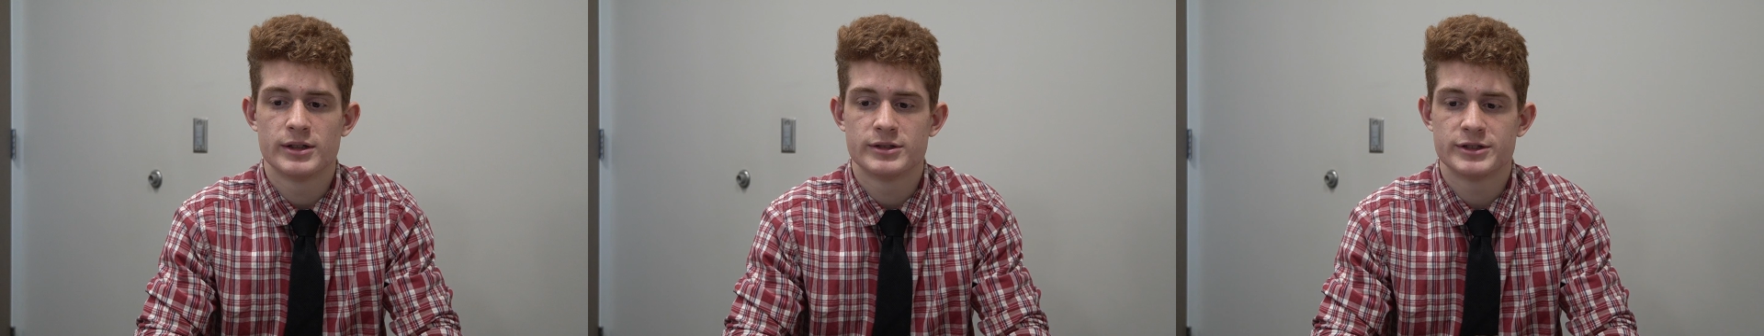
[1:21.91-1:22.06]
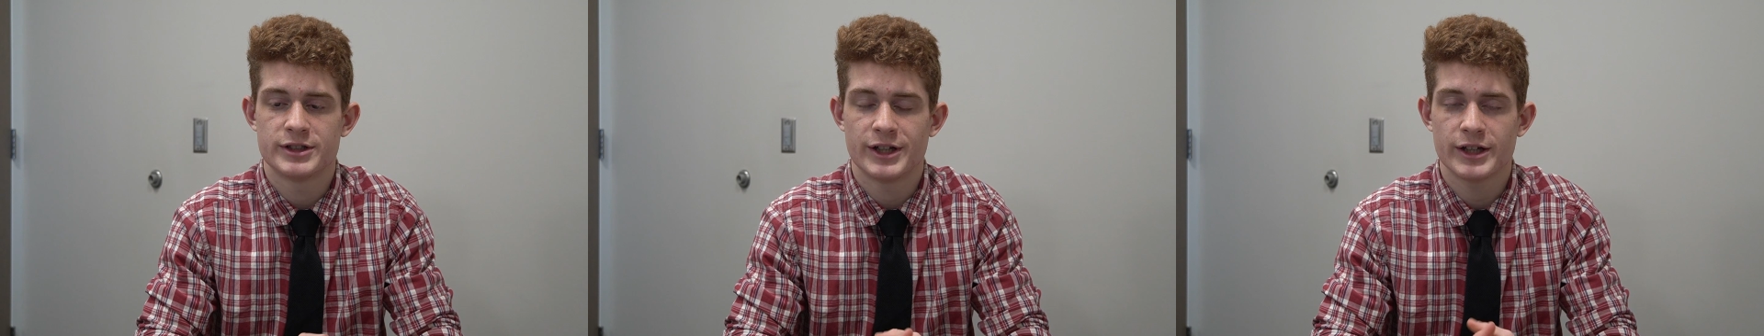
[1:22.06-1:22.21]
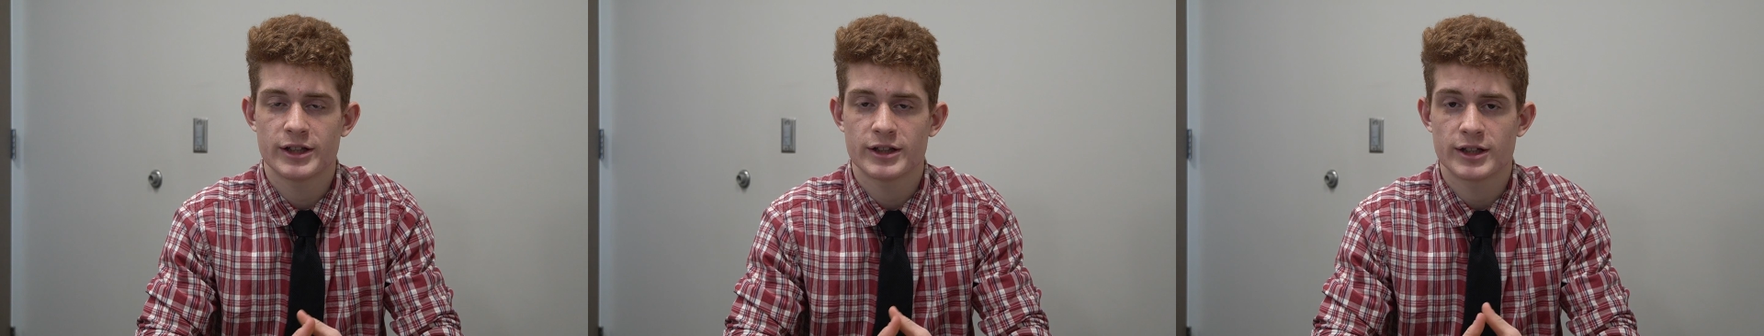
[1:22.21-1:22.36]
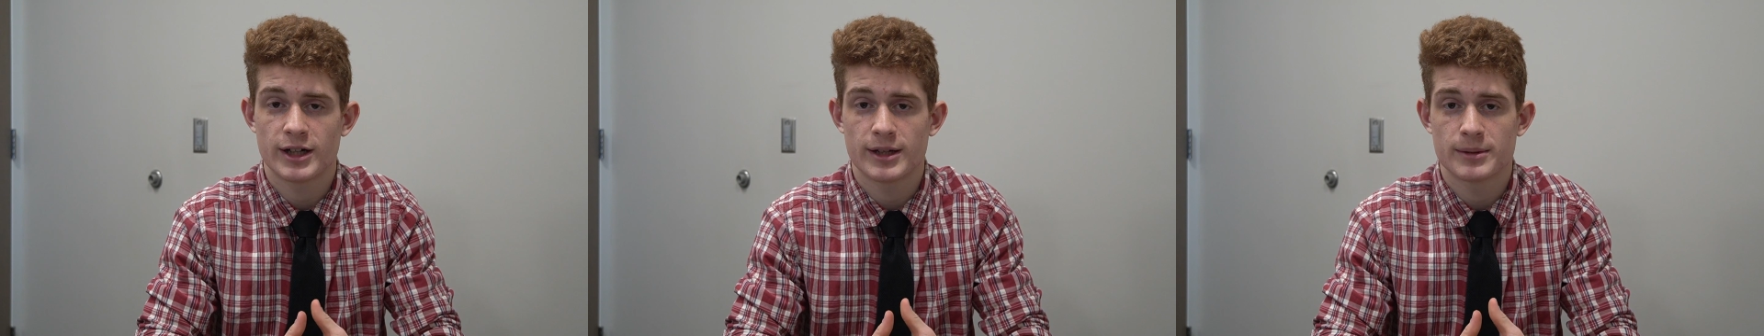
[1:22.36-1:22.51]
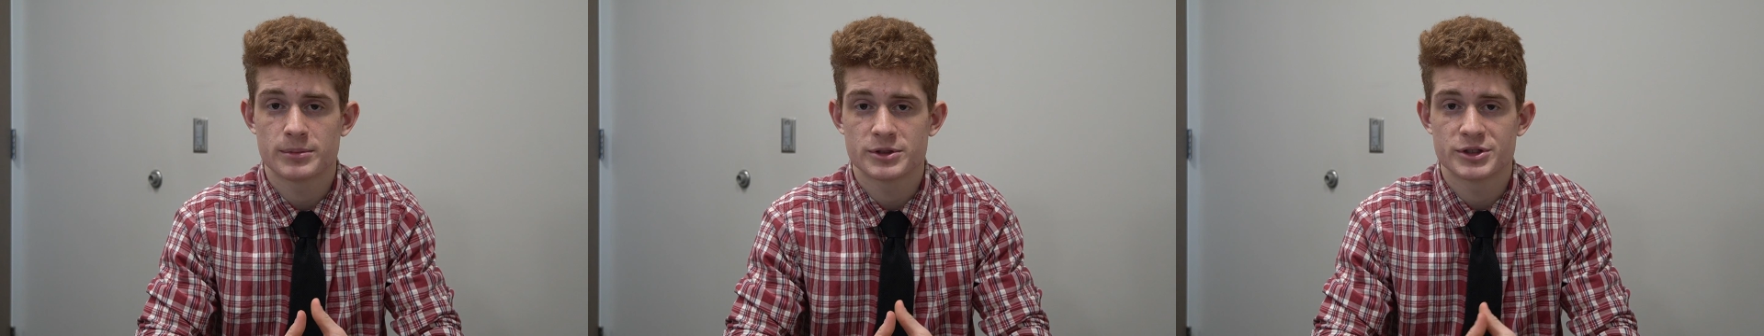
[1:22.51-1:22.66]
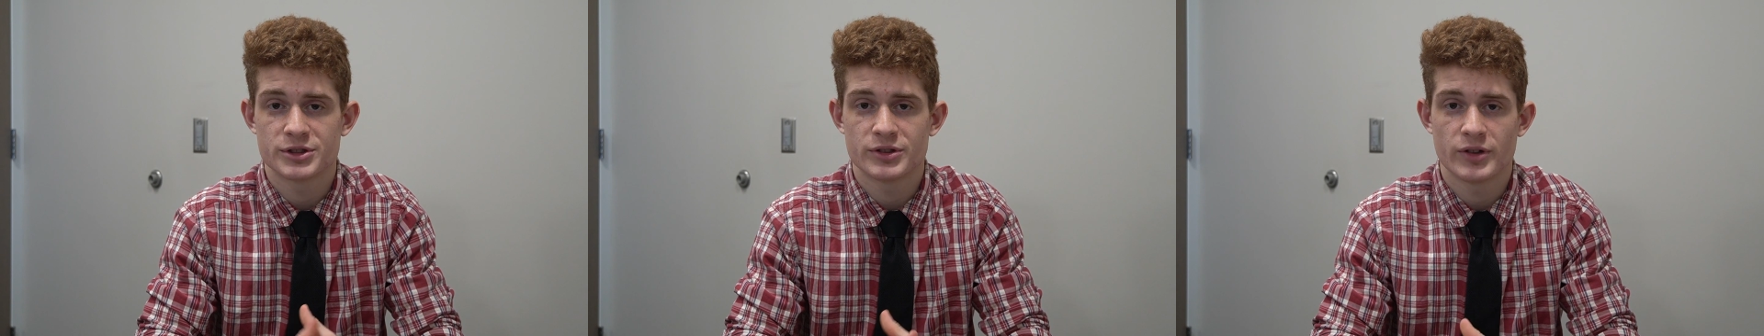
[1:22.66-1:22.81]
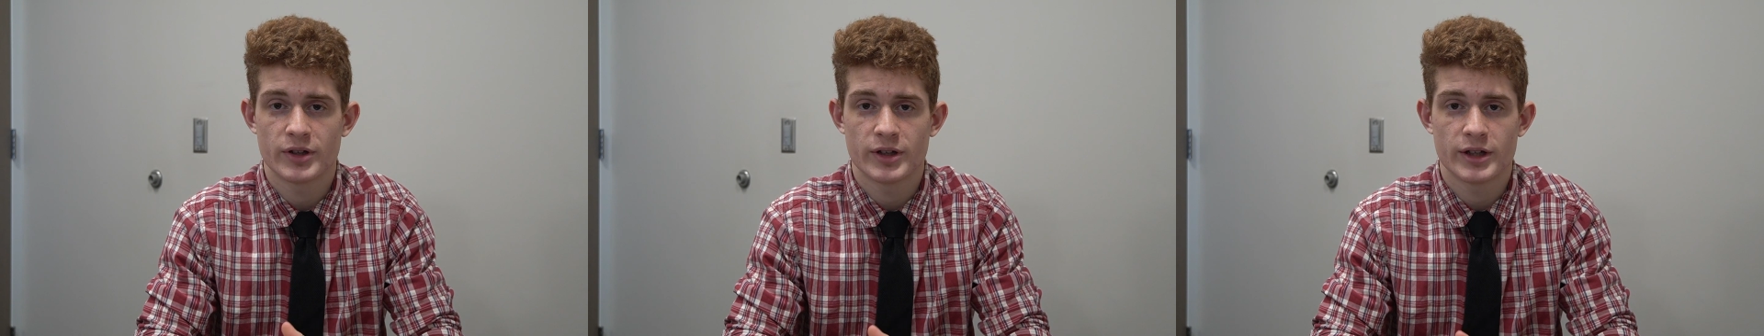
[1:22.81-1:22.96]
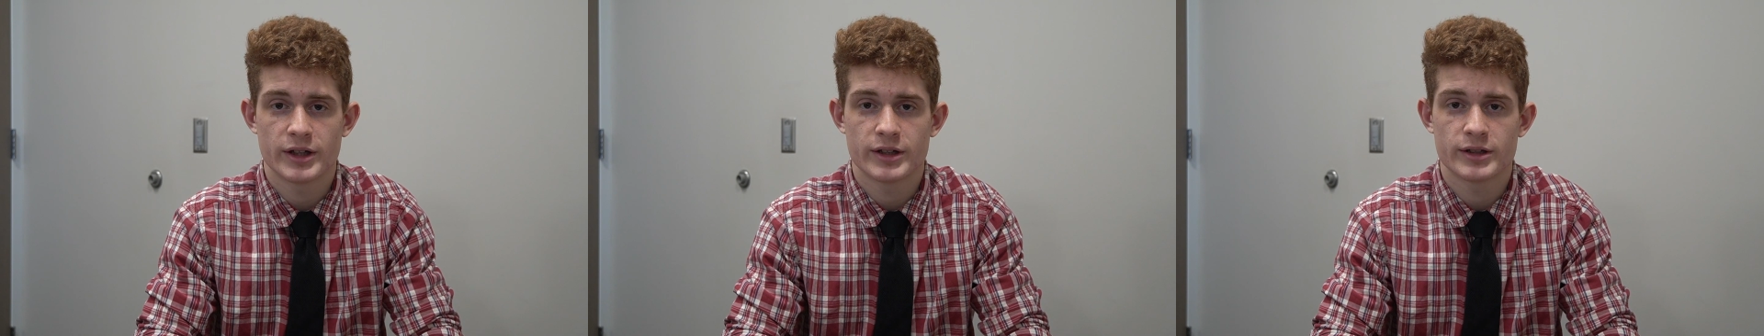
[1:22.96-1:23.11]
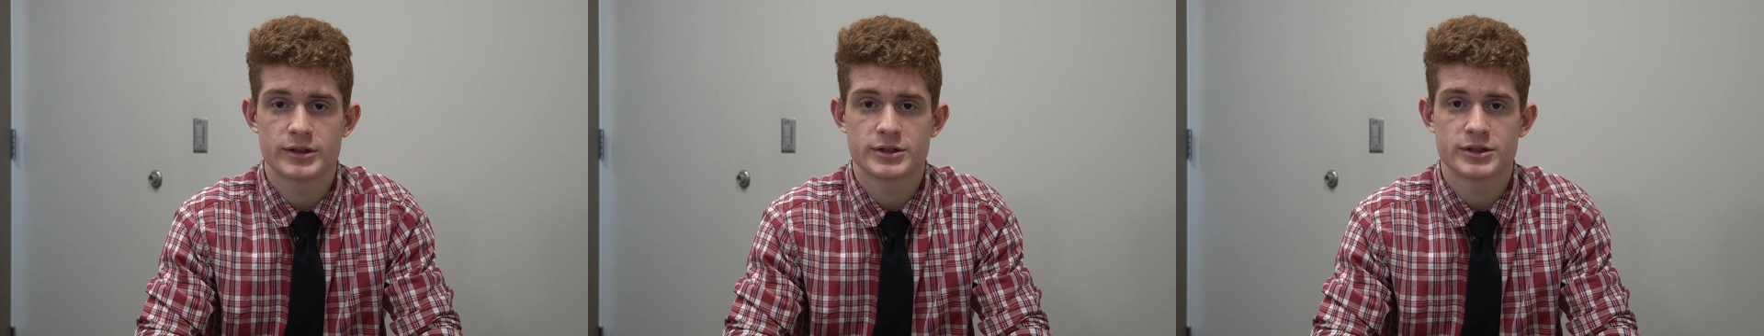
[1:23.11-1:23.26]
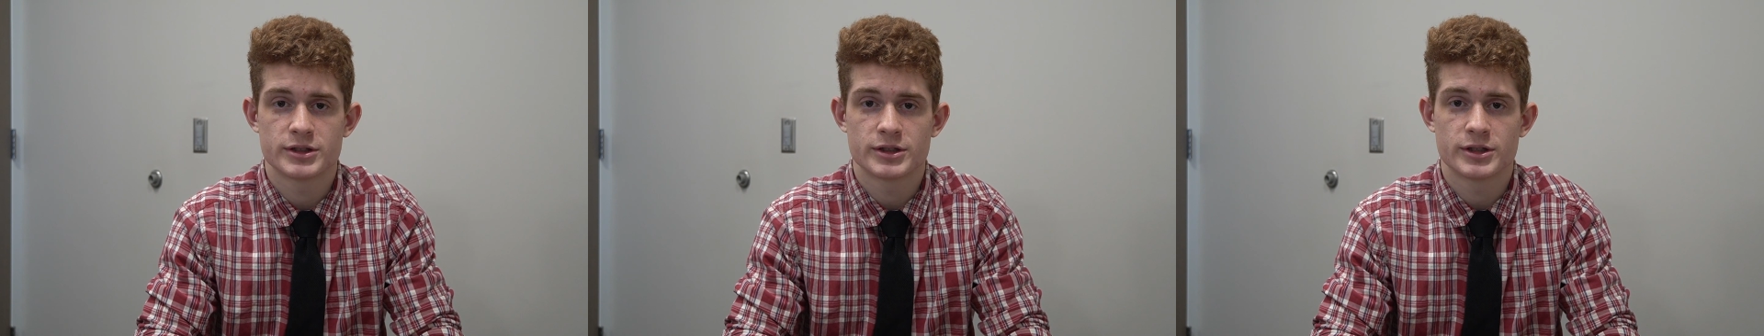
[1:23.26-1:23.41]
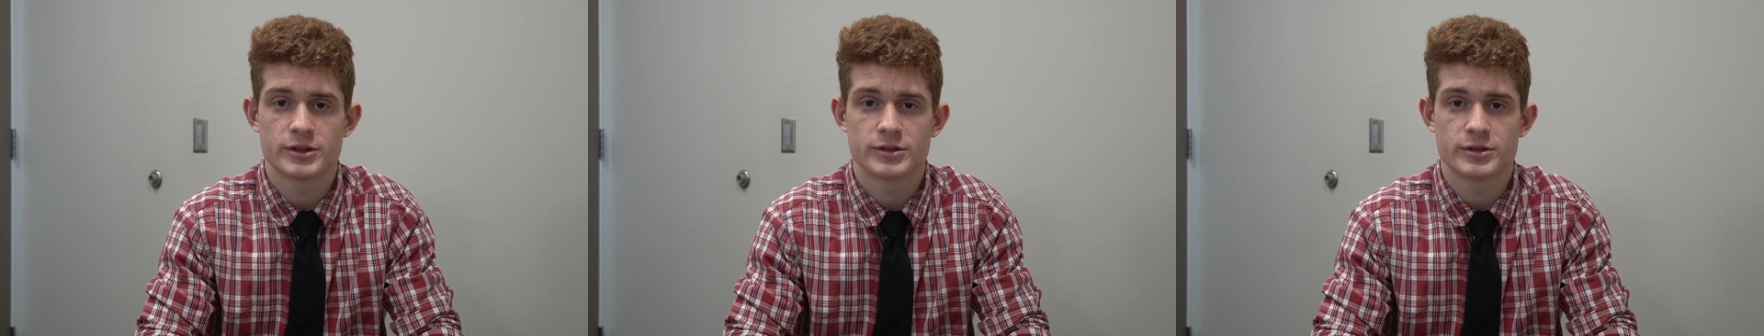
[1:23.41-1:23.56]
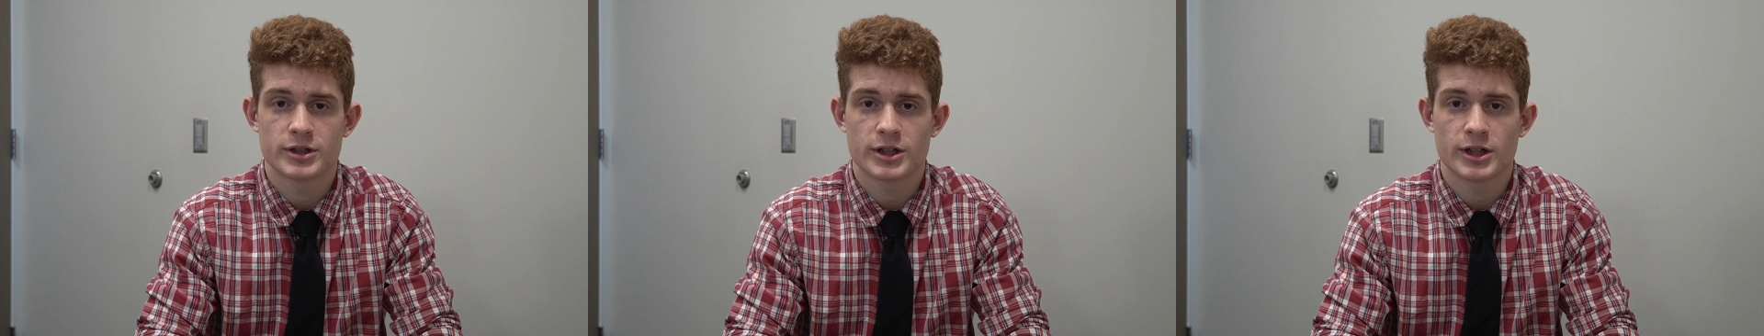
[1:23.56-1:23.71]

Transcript: take the opportunity to go to